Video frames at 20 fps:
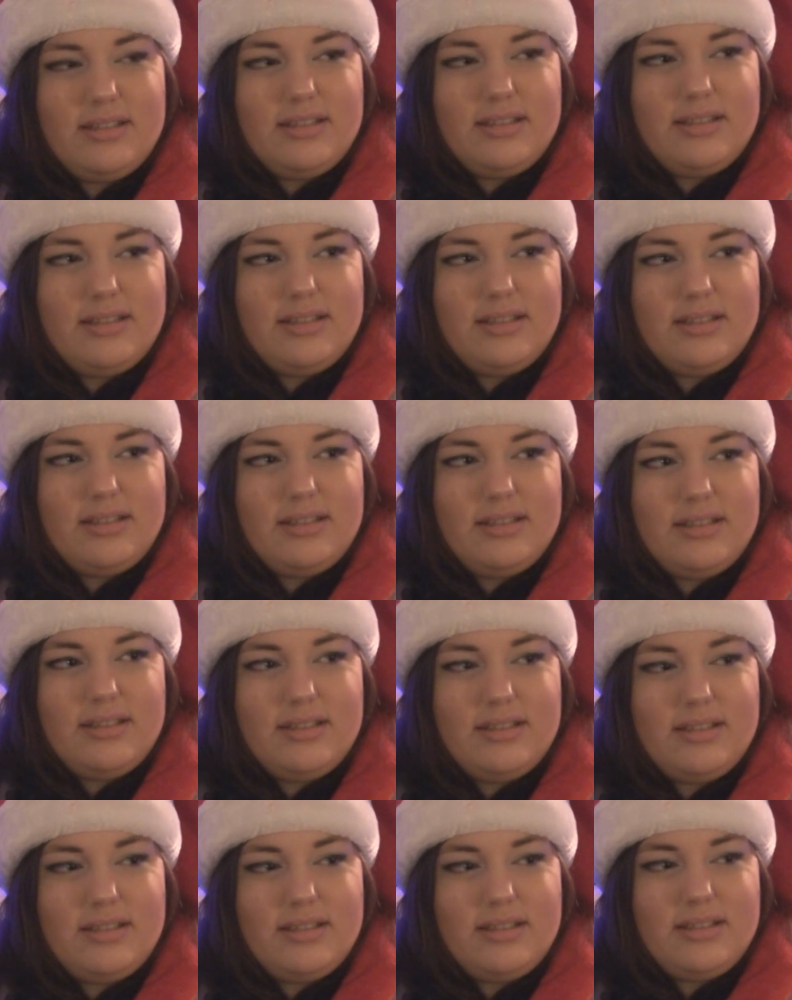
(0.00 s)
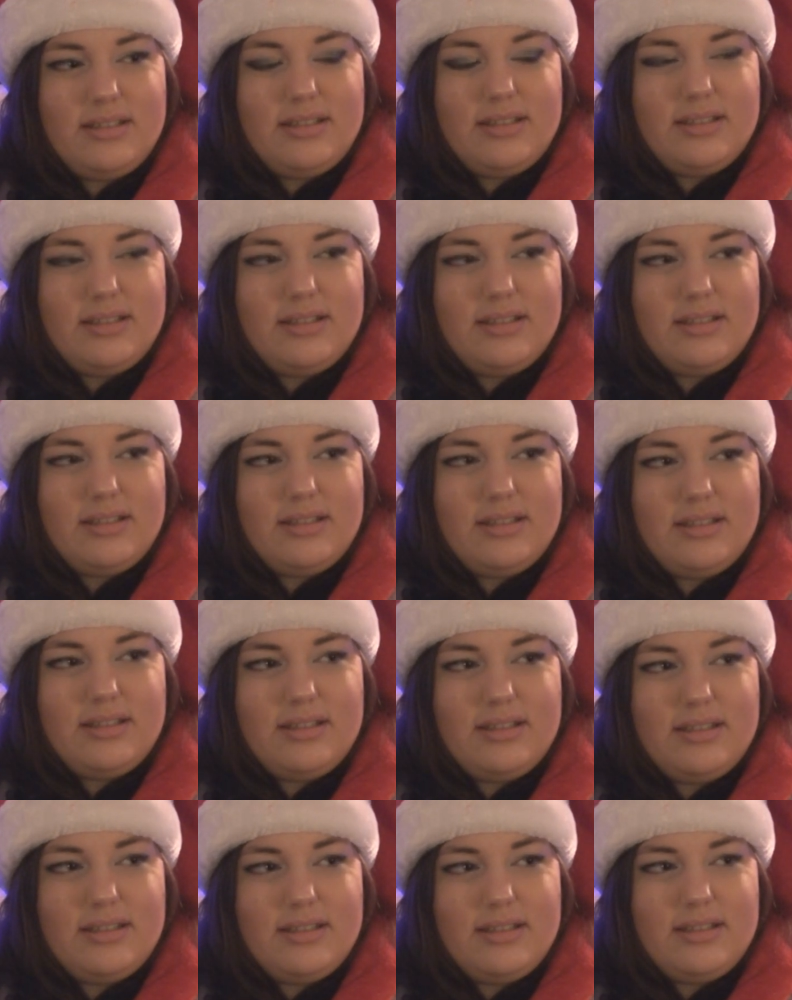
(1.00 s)

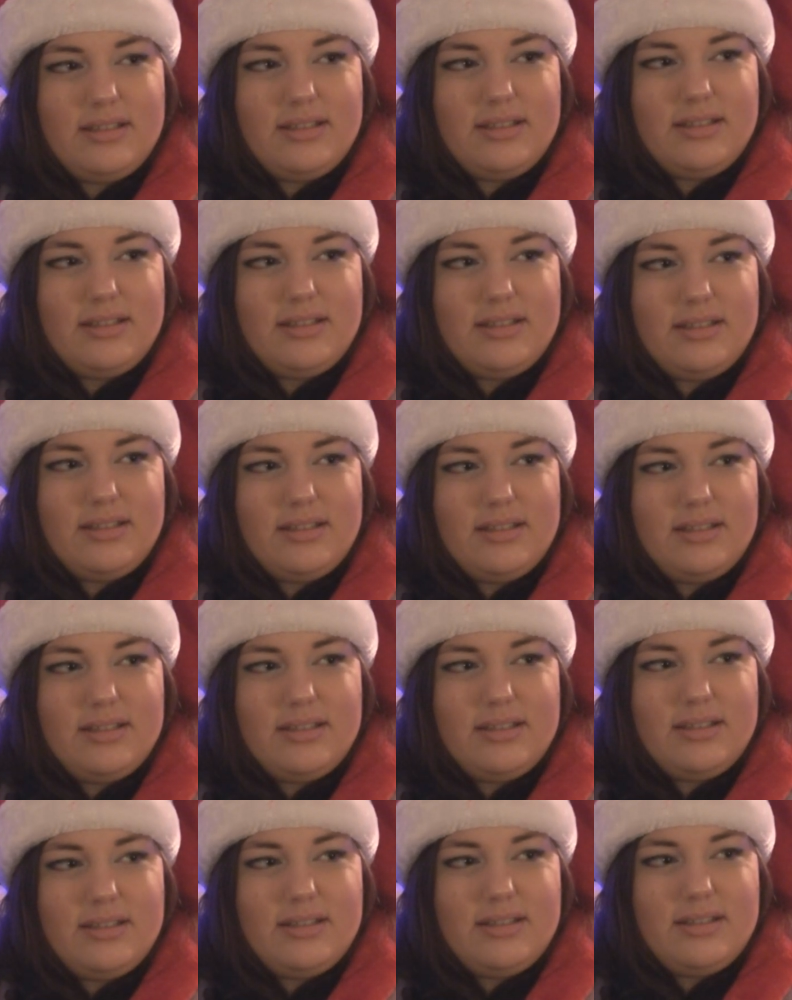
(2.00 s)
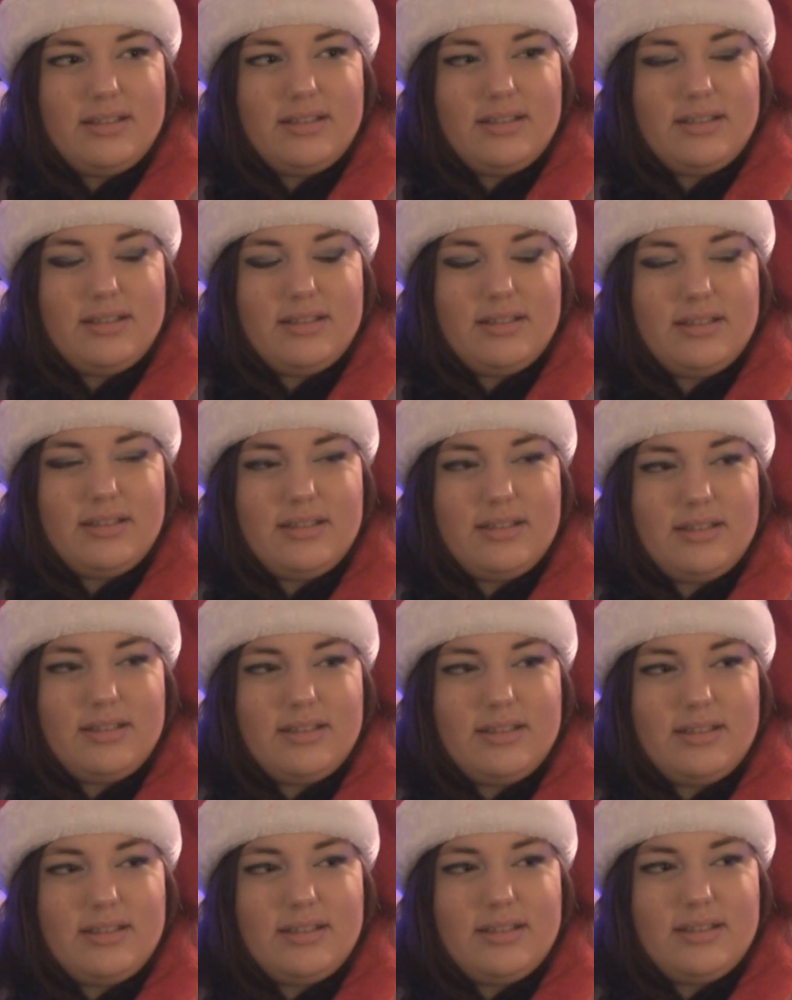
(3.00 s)

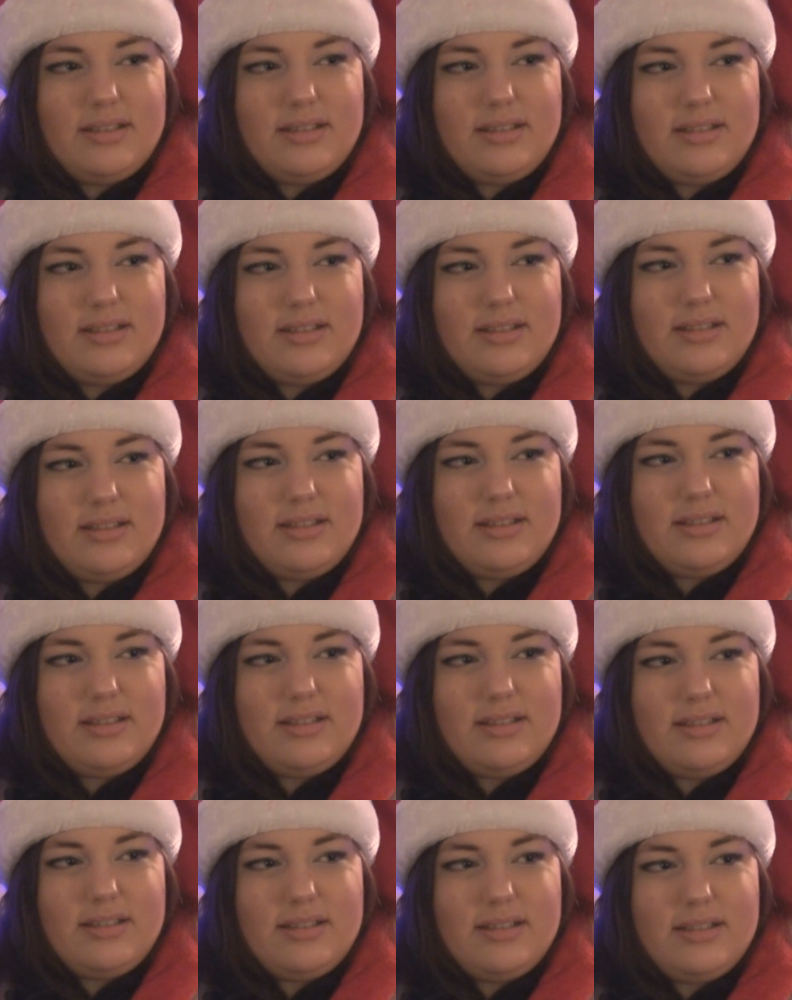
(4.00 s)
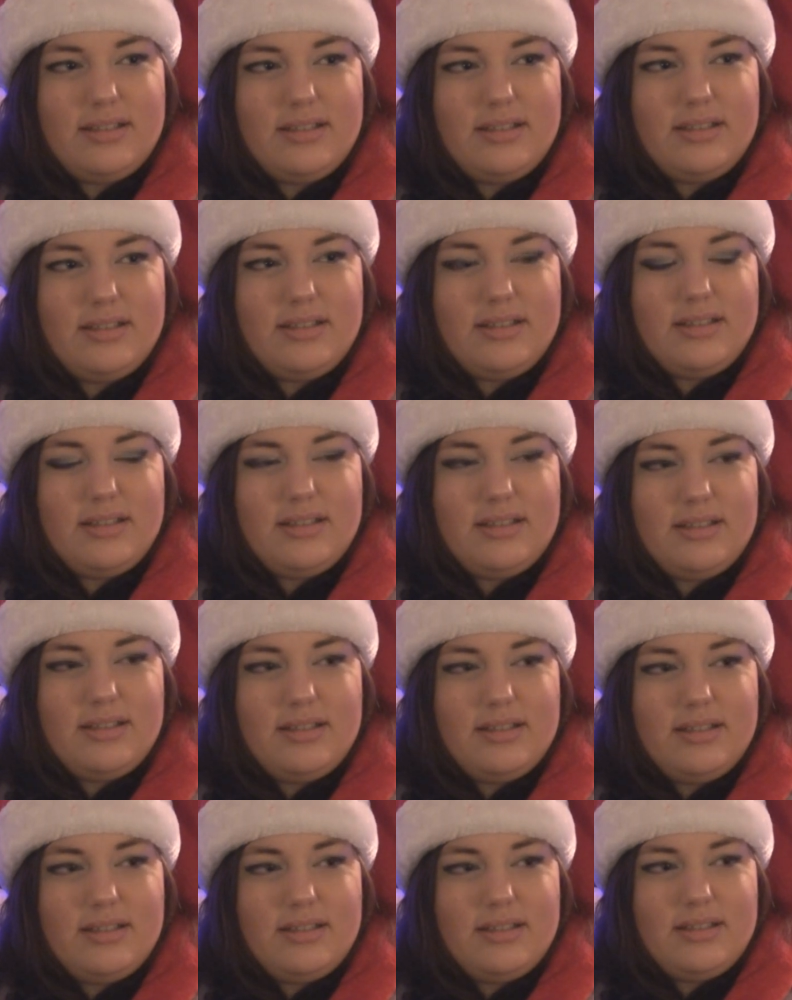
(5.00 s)

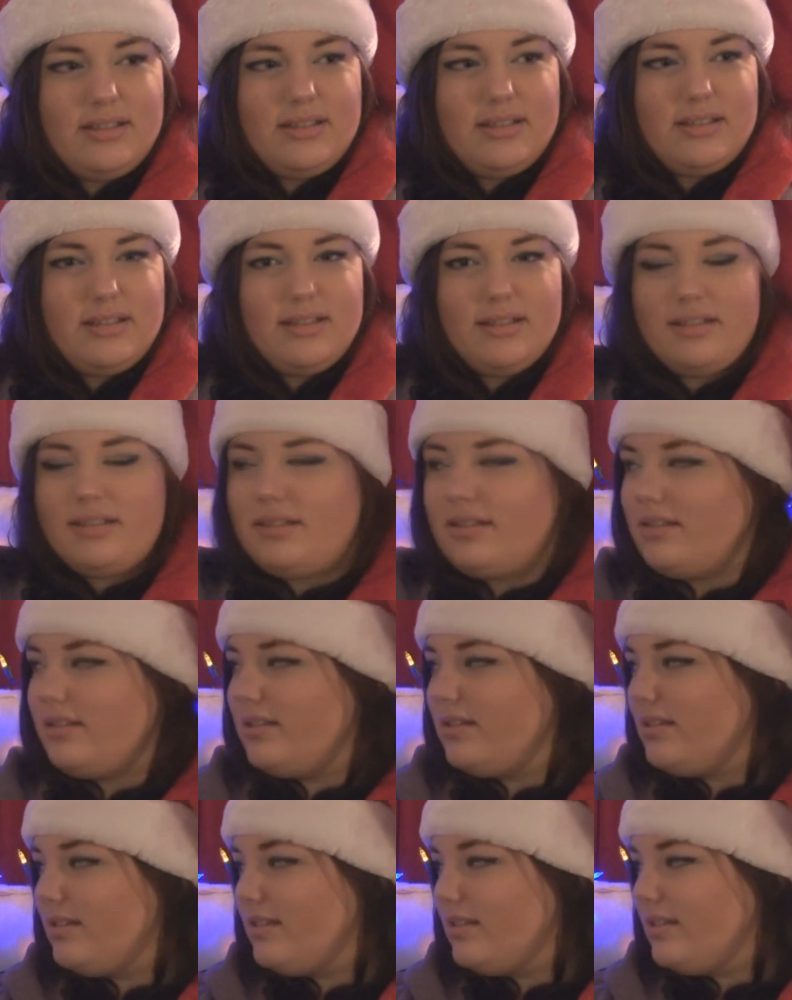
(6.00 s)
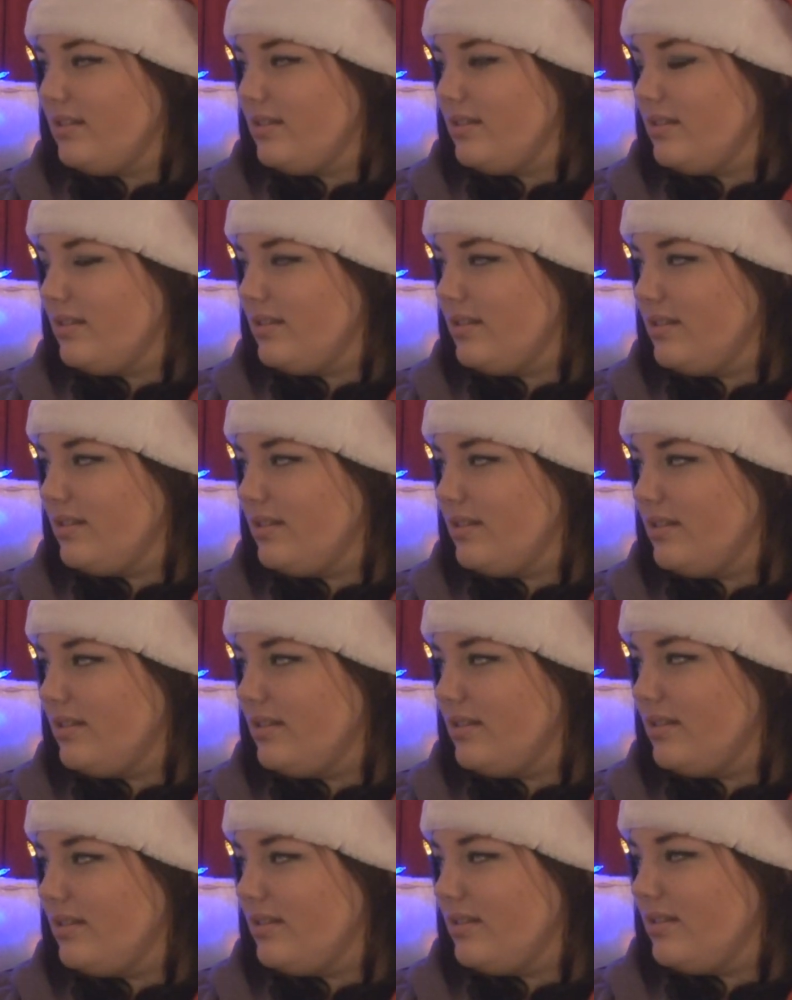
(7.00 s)
(silent)